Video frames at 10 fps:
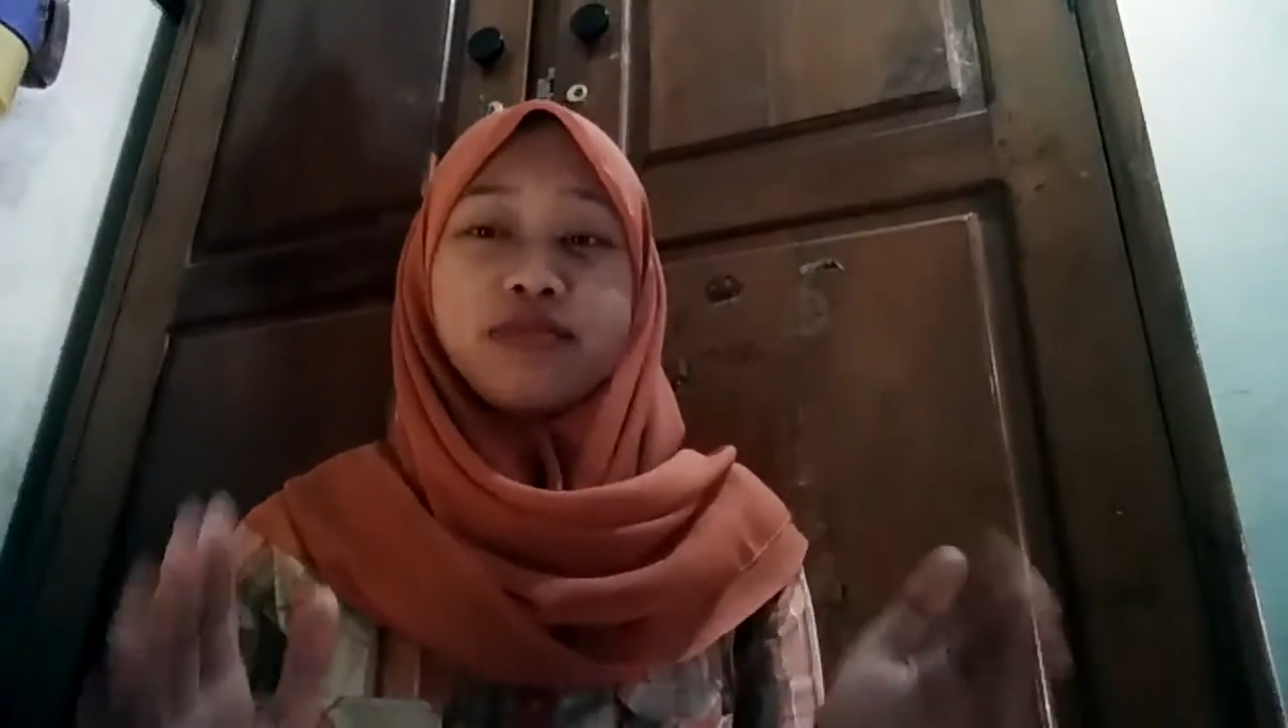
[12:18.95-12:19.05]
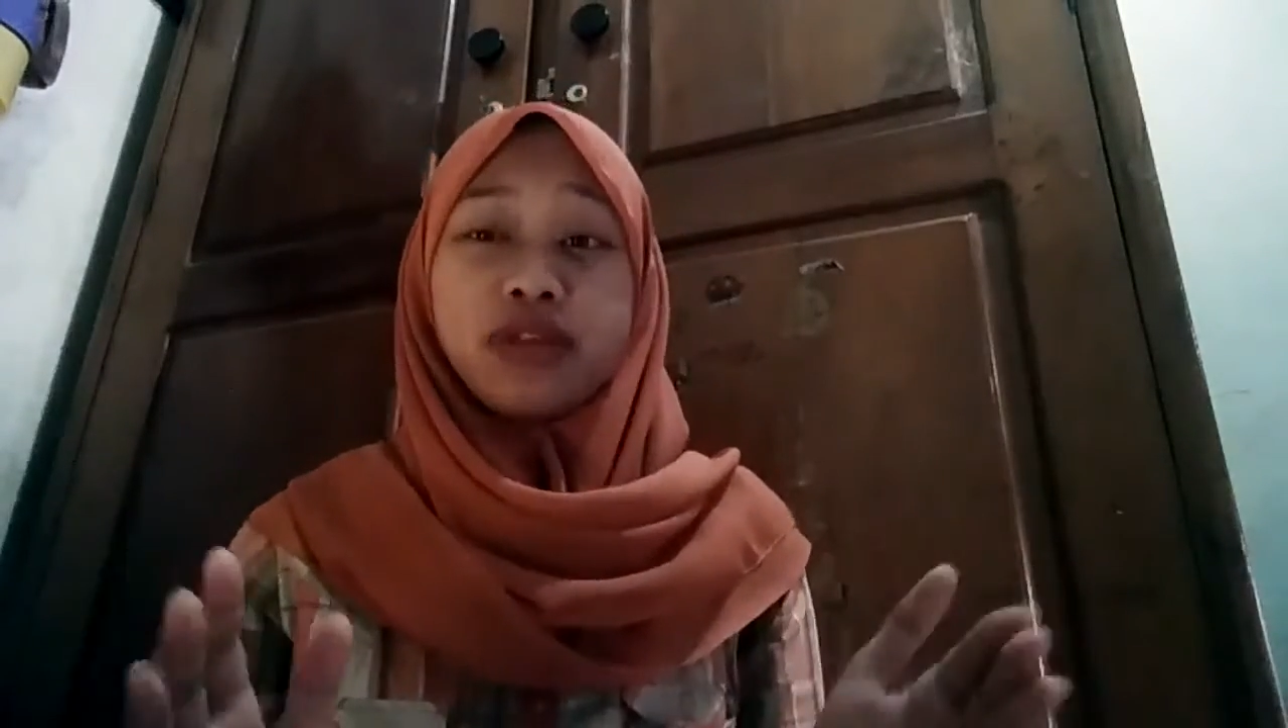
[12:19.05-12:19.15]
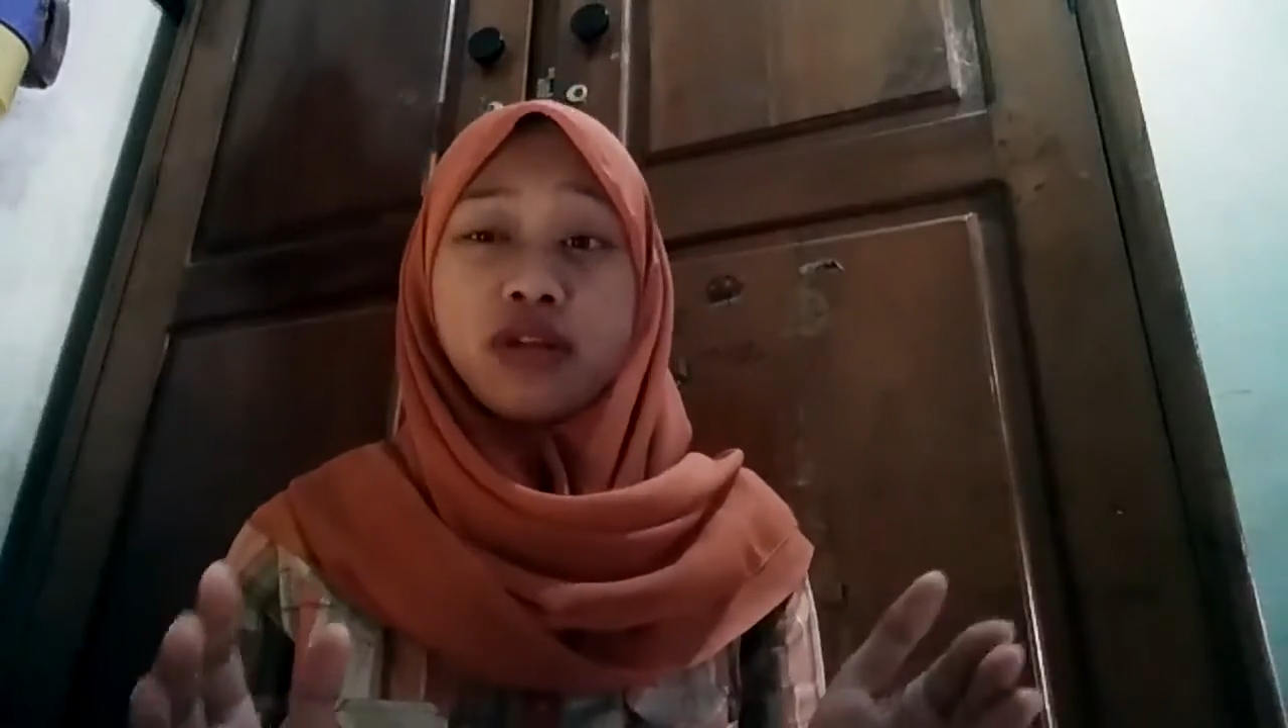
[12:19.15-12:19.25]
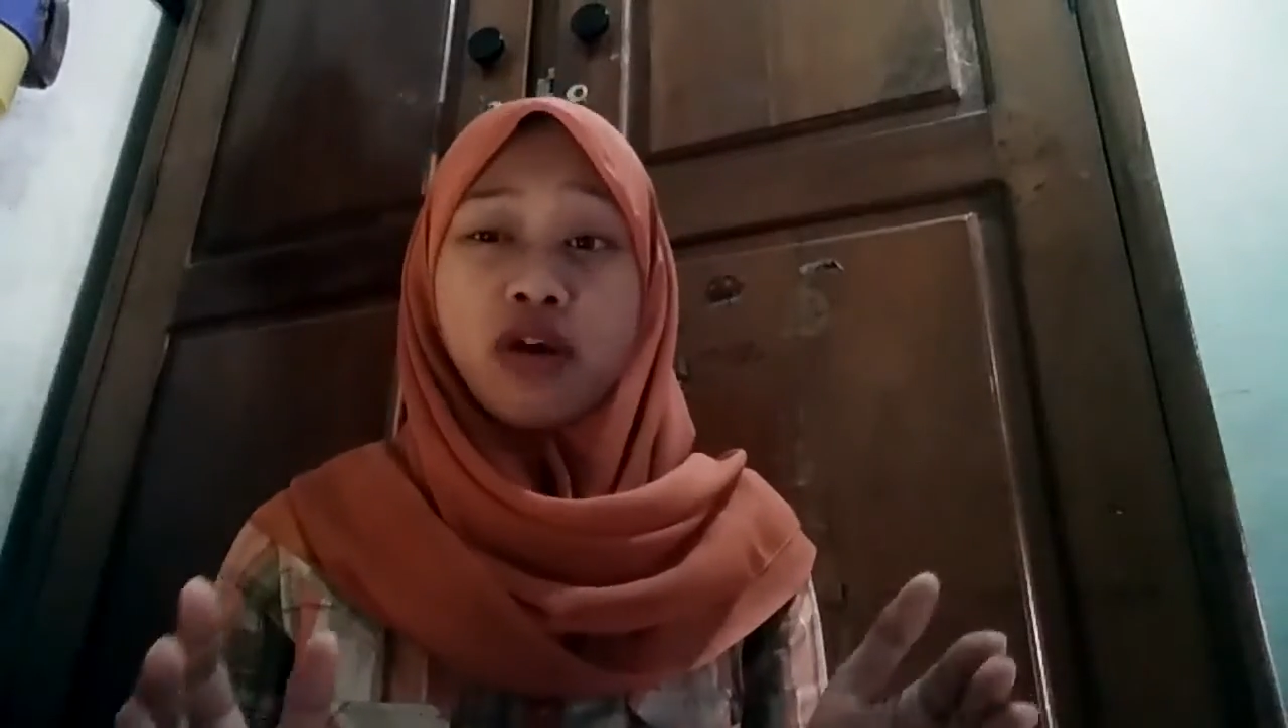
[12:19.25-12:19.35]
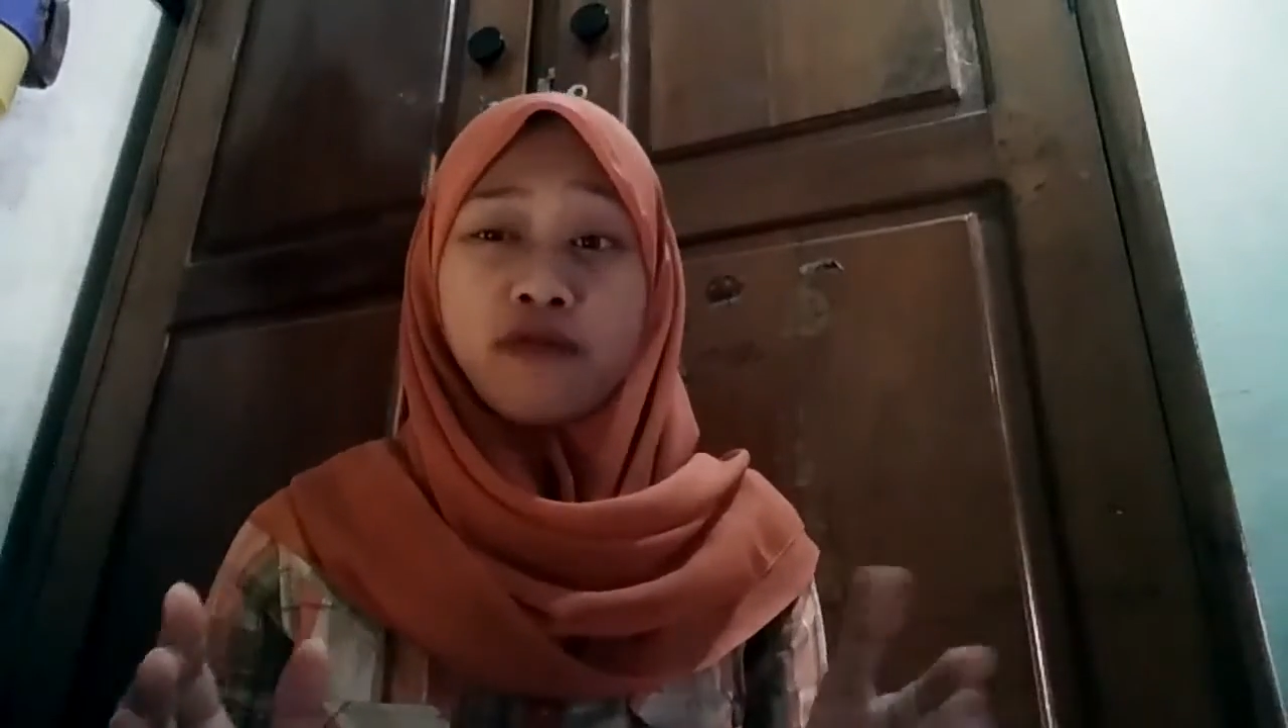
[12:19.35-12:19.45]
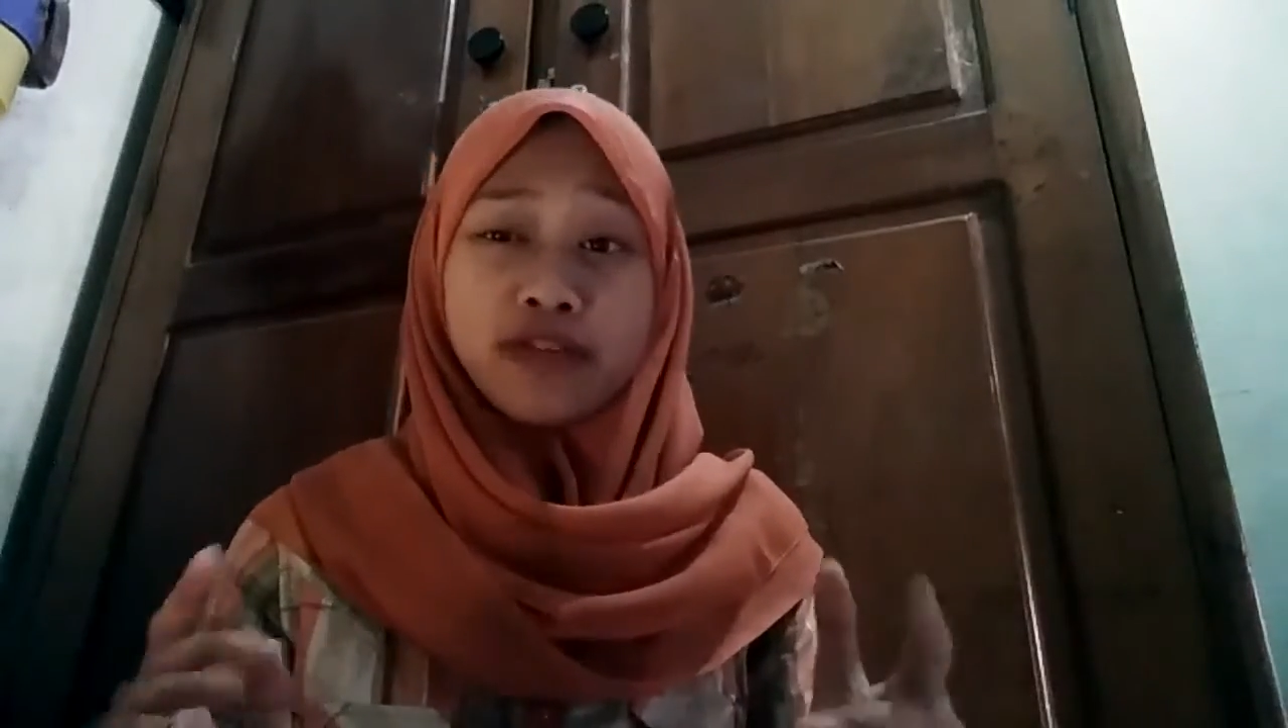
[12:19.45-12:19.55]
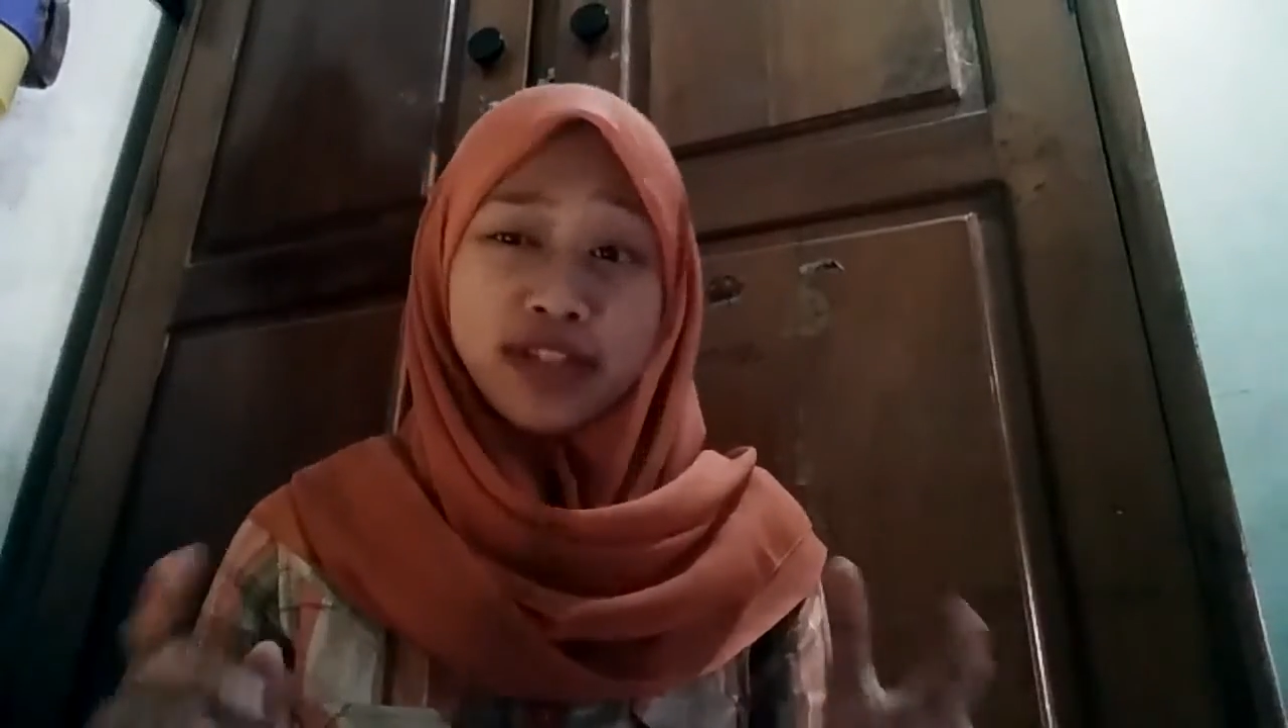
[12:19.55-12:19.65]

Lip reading: the middle of a